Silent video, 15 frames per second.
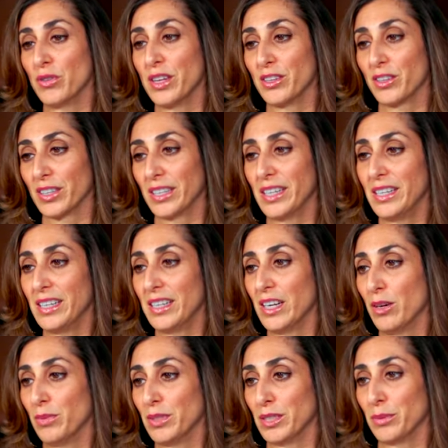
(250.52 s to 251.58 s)
that you're going to need
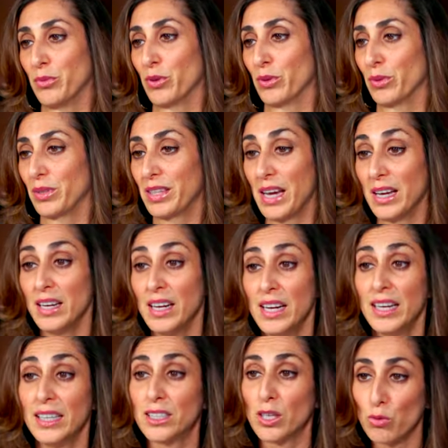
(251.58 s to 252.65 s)
help and support with that.
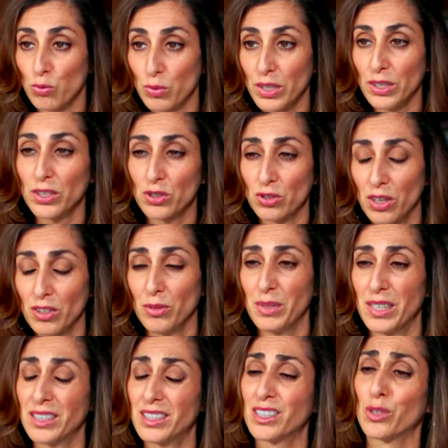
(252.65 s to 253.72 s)
It's a real struggle
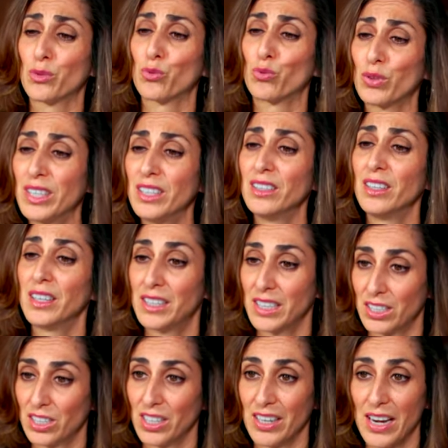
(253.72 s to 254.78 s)
because it's a real
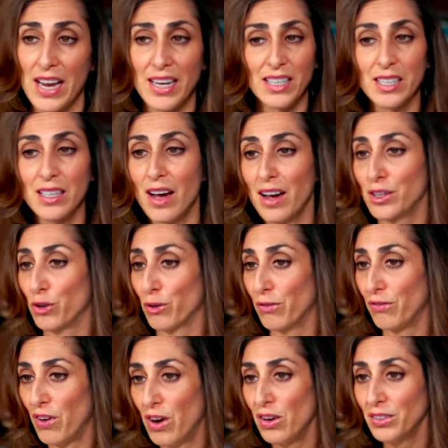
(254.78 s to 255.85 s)
addiction and it's not your
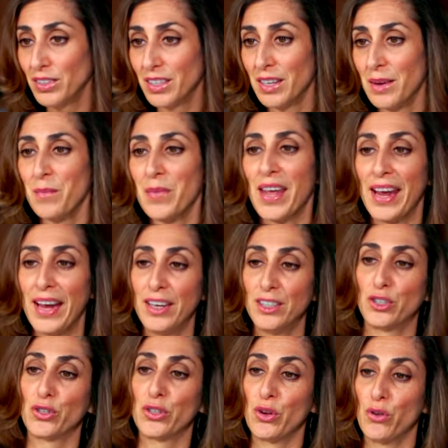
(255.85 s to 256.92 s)
fault.
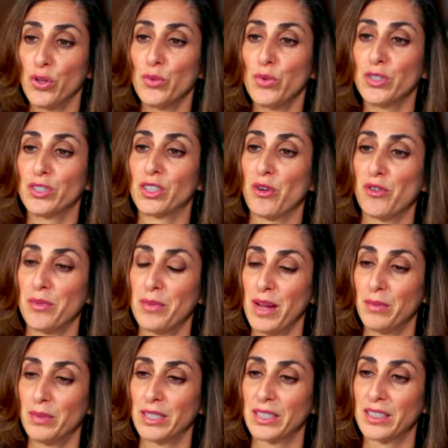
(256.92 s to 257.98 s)
And you're the only one who's going to be
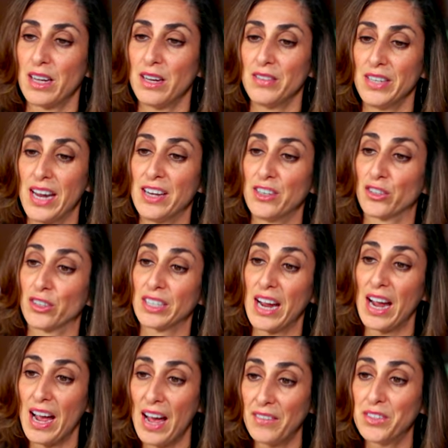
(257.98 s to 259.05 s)
able to solve it. And you're going to
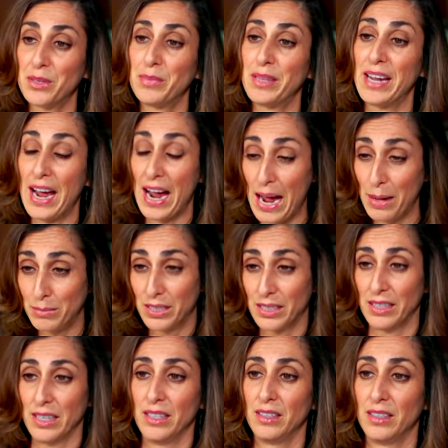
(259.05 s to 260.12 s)
have to be
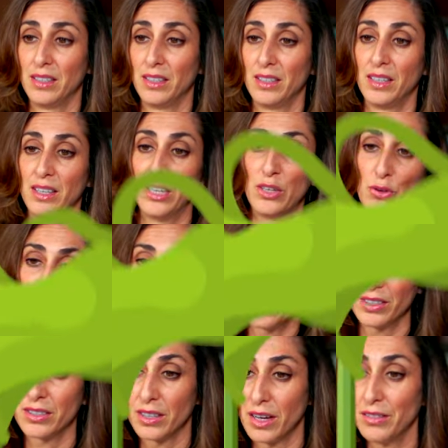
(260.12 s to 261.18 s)
abstinent in order
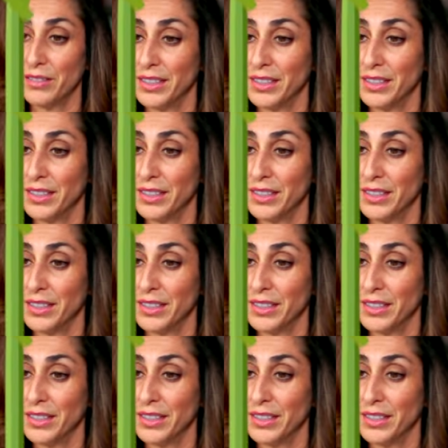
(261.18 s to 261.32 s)
to solve